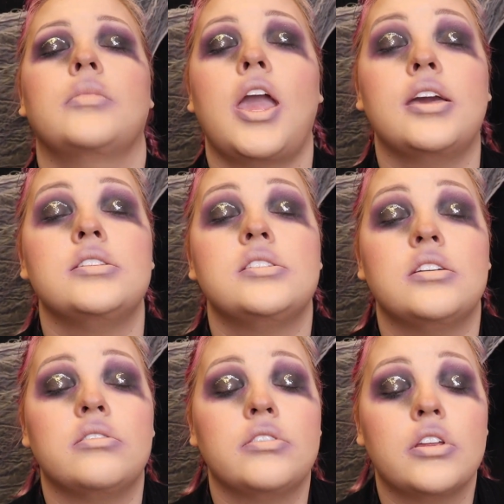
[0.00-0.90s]
I can
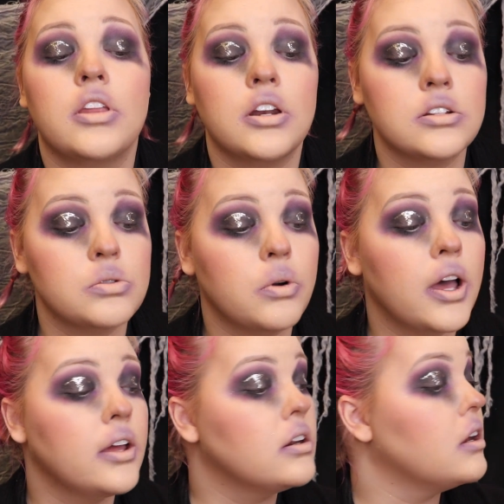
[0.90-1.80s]
still feel that it's
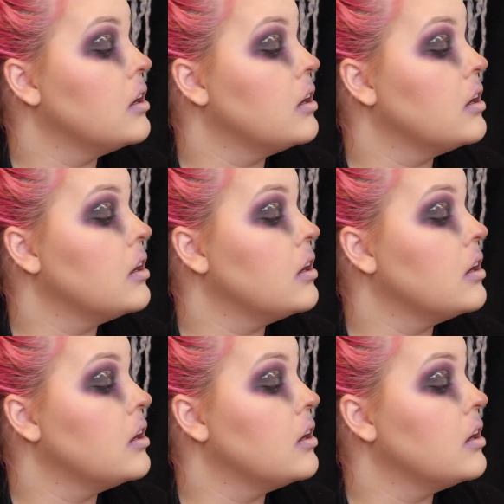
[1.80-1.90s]
wet.